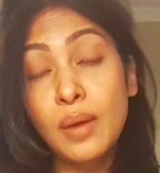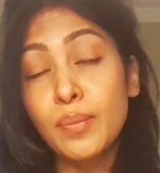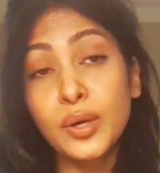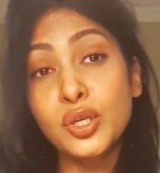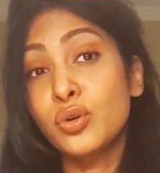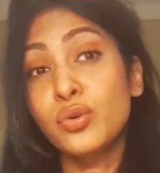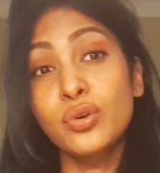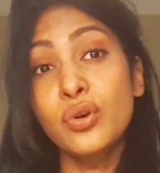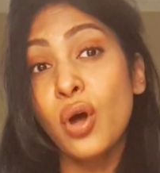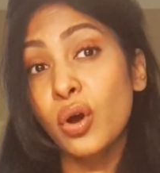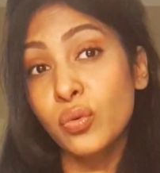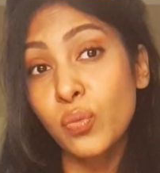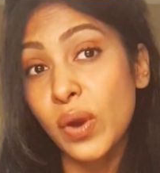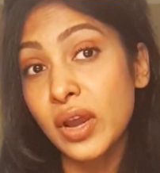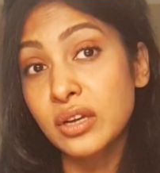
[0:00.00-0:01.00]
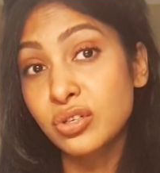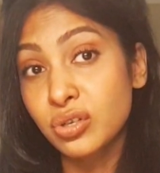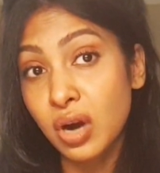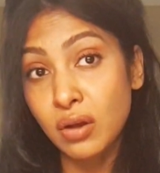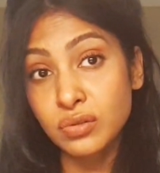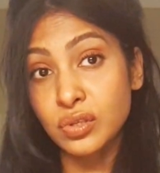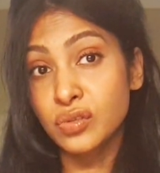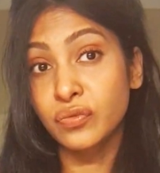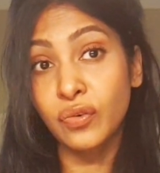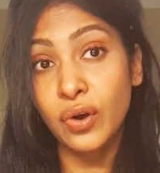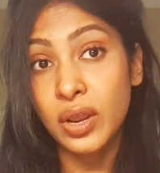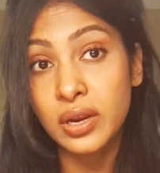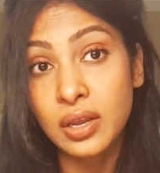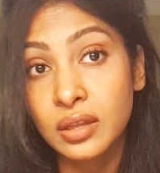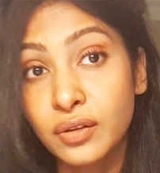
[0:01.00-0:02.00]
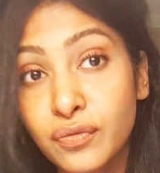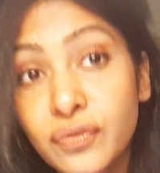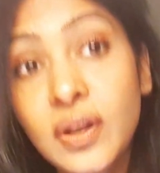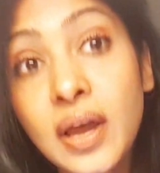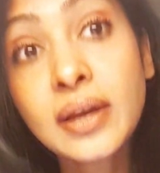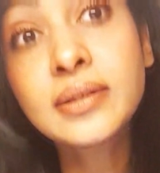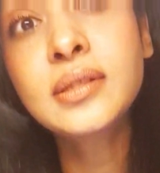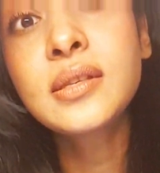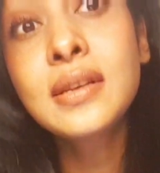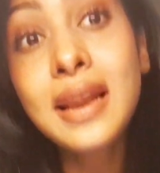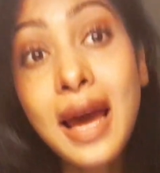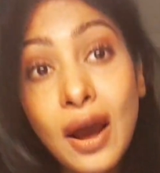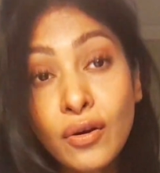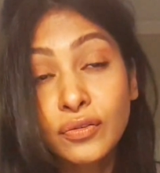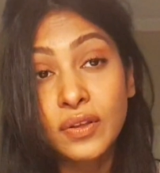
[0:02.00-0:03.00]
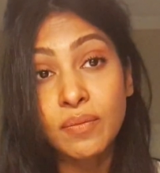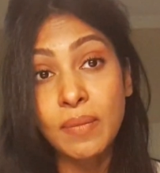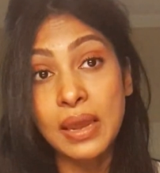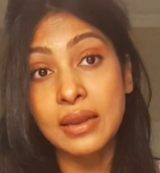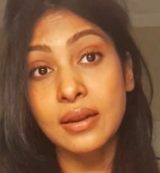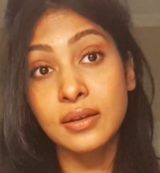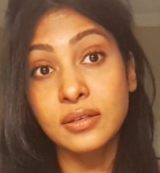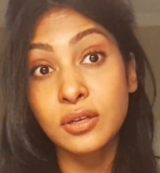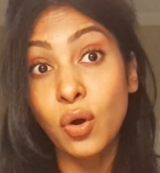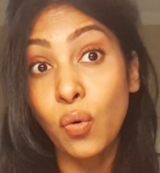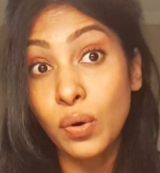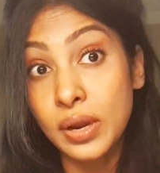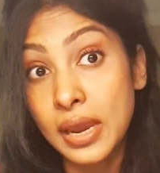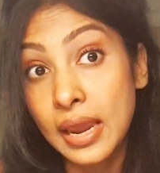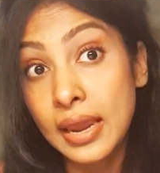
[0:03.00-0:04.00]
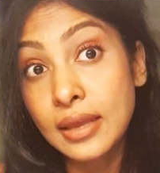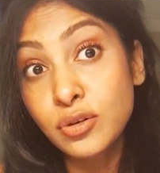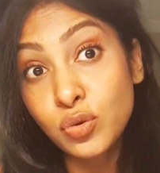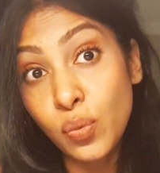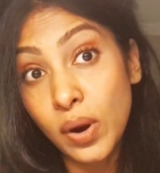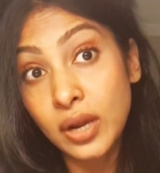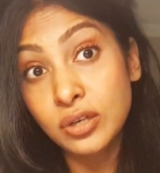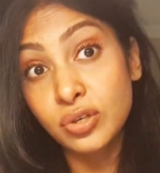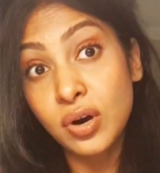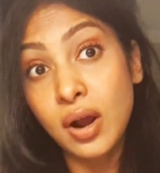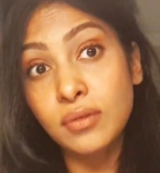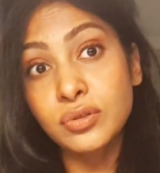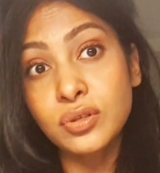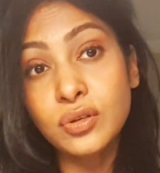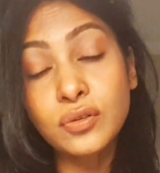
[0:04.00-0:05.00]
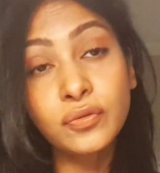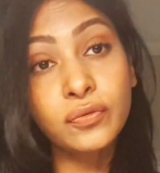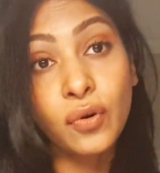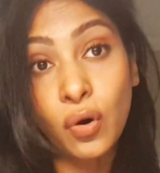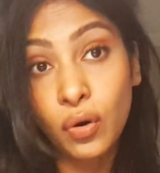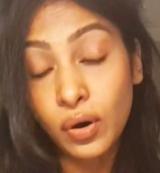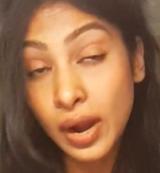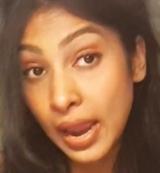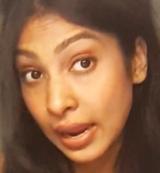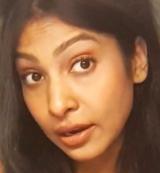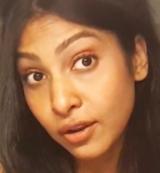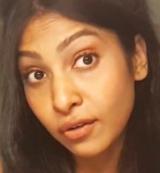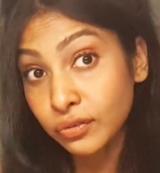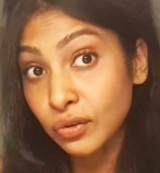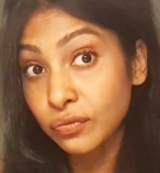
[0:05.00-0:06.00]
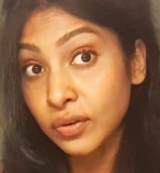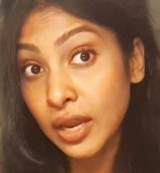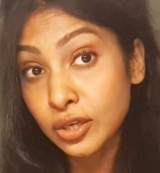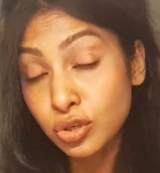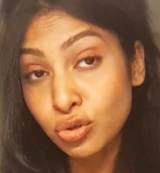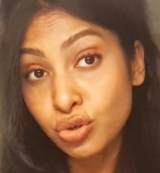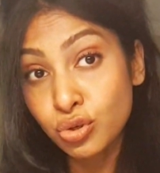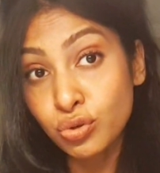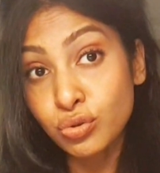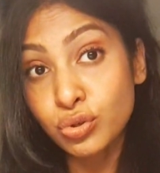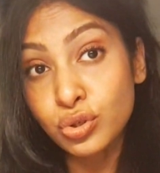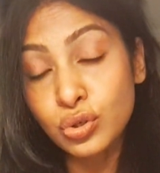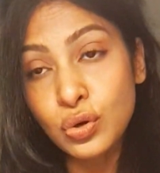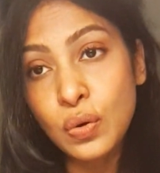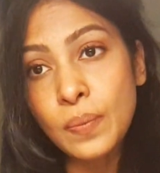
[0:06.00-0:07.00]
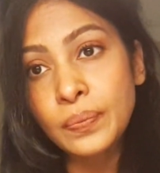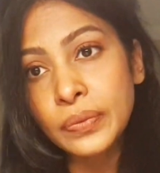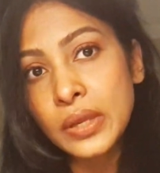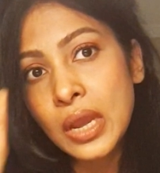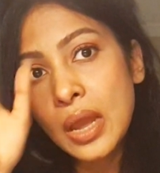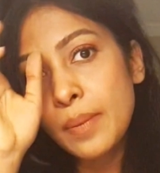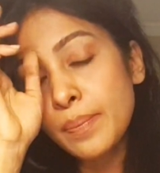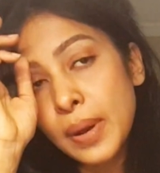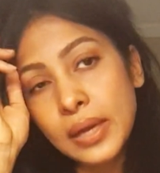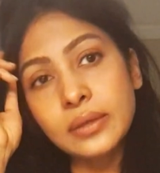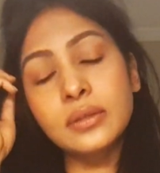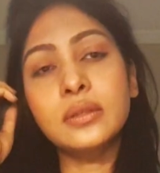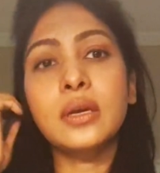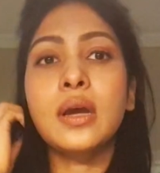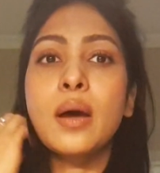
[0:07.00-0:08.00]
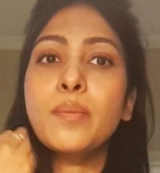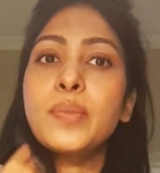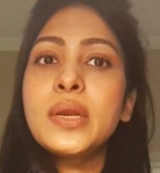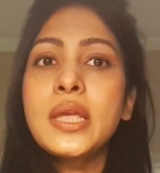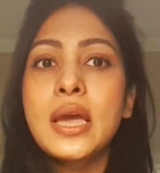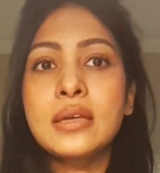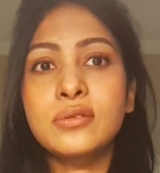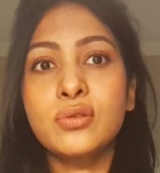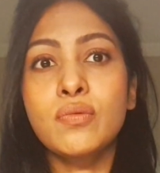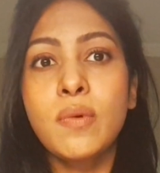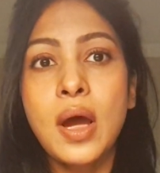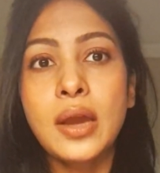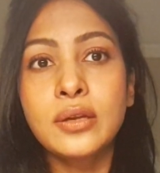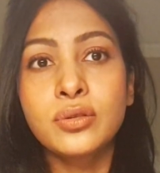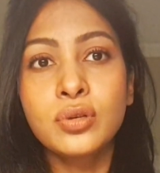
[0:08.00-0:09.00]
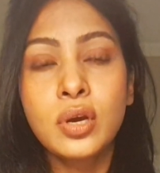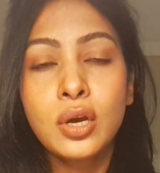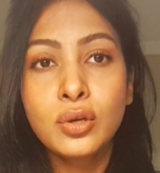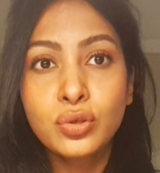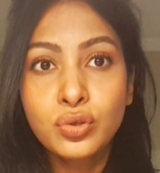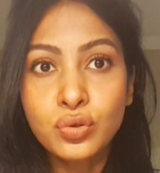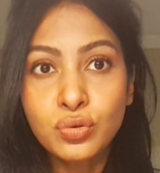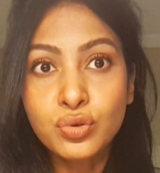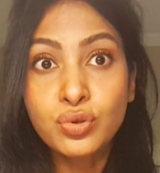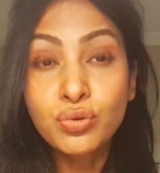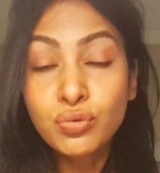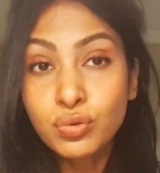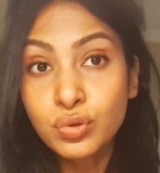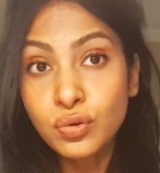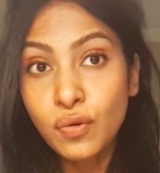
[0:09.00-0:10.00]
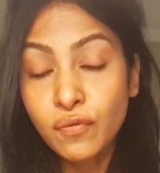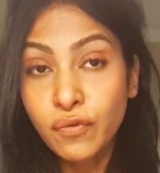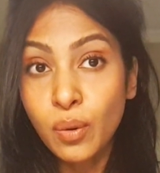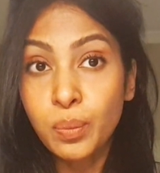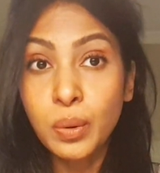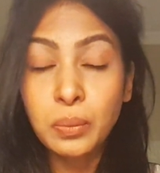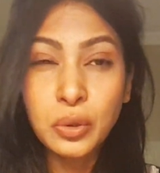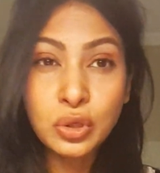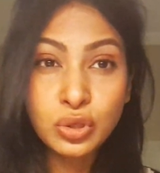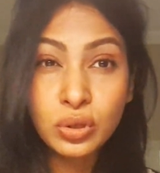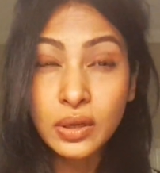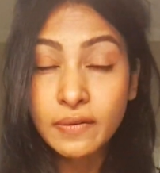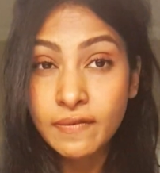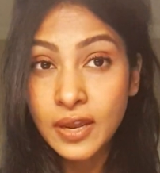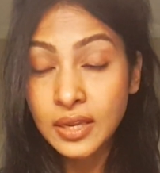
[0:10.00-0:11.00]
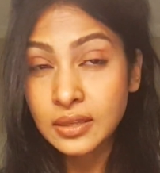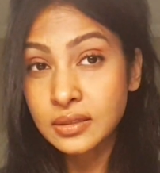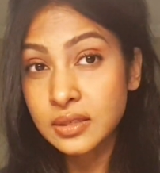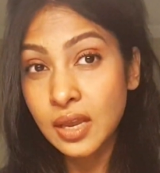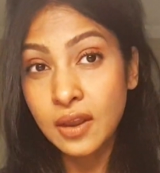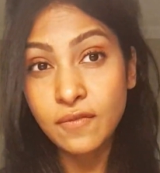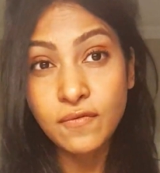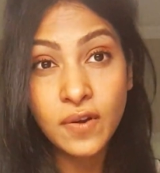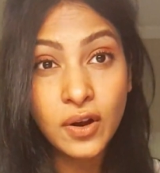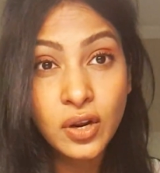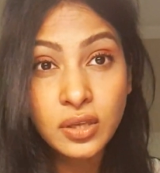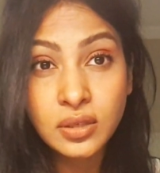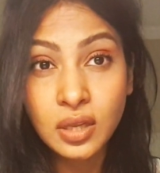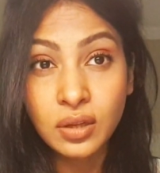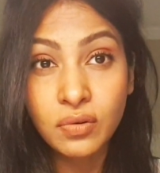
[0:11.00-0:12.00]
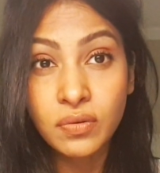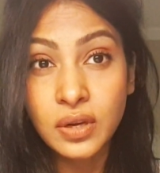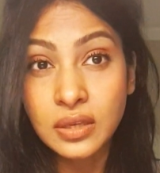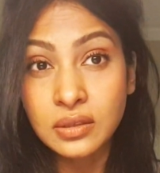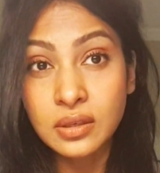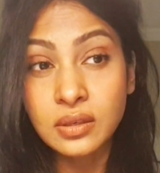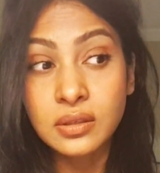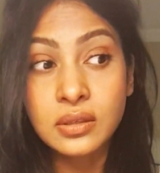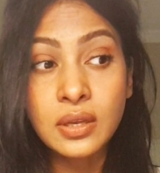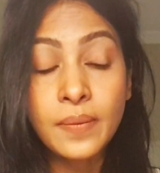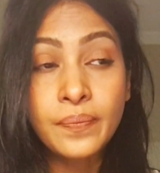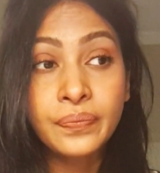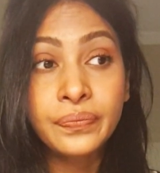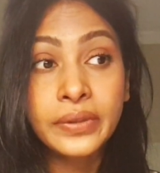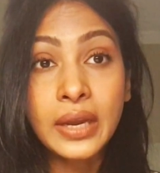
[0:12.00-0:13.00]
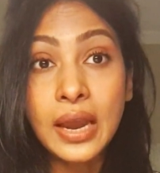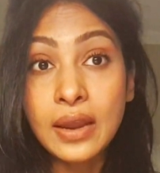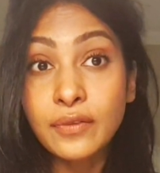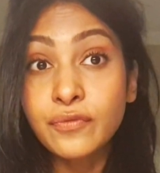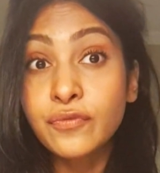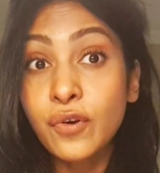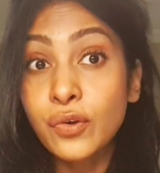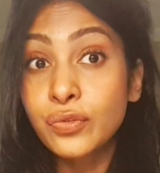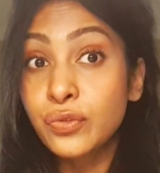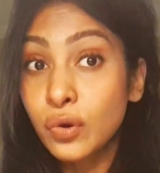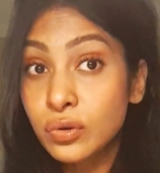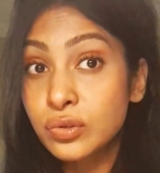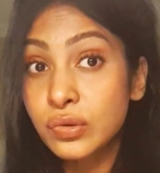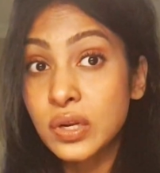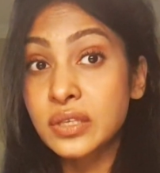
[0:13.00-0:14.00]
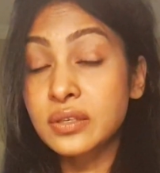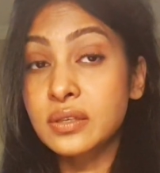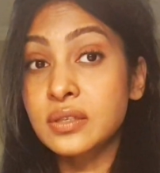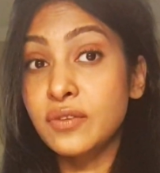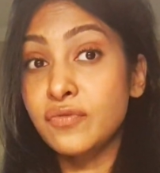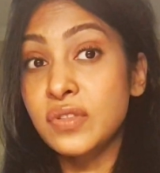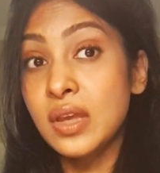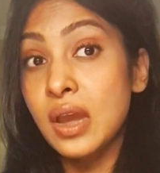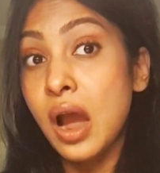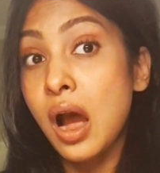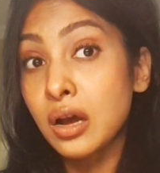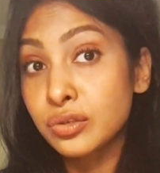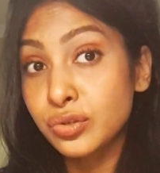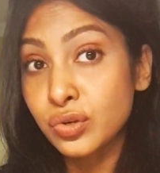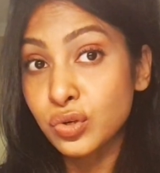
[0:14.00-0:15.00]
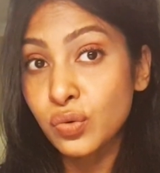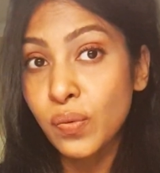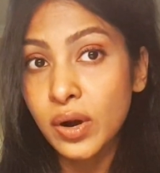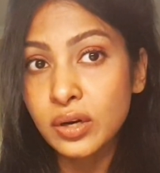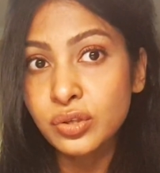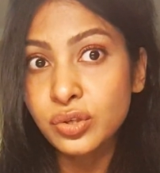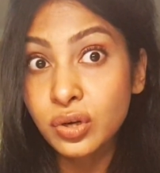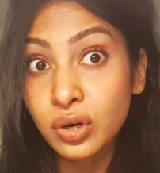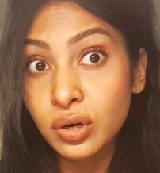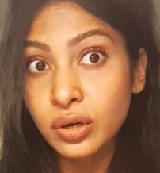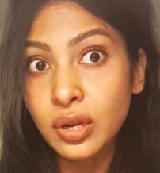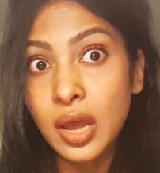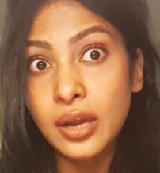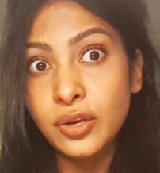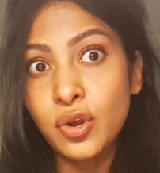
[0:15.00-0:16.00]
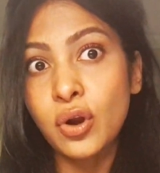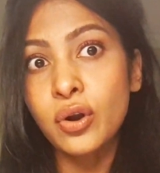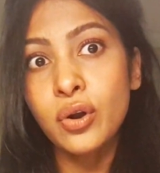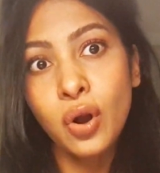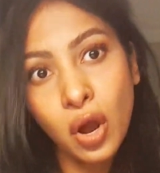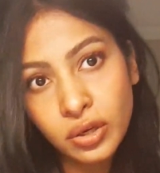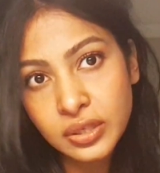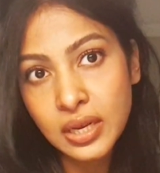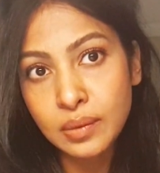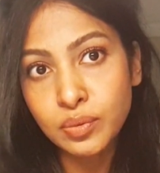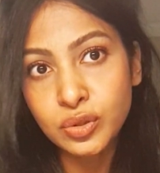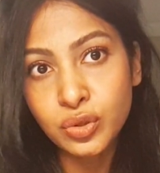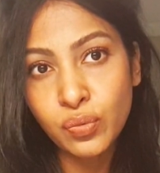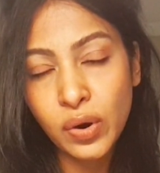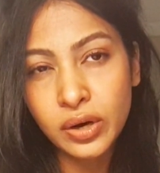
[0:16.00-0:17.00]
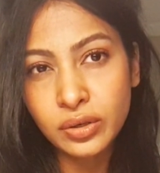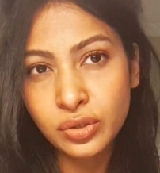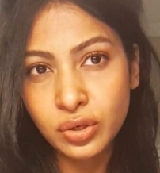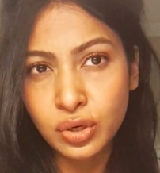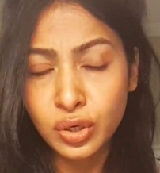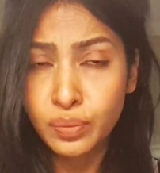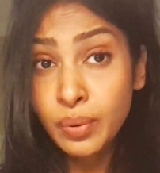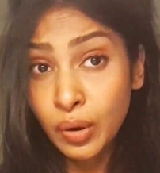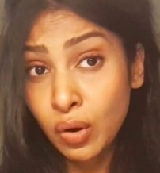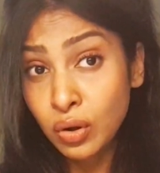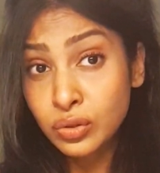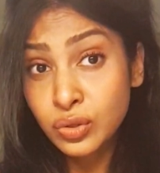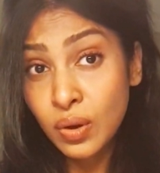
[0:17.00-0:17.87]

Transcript: But you could not wear trousers for any other flights. Now they made it okay to wear trousers for any of the flight you choose to. But the company has the right to choose you for promotional events and various other reasons. And for those reasons, if they ask you to wear a skirt and you're not able to wear a skirt because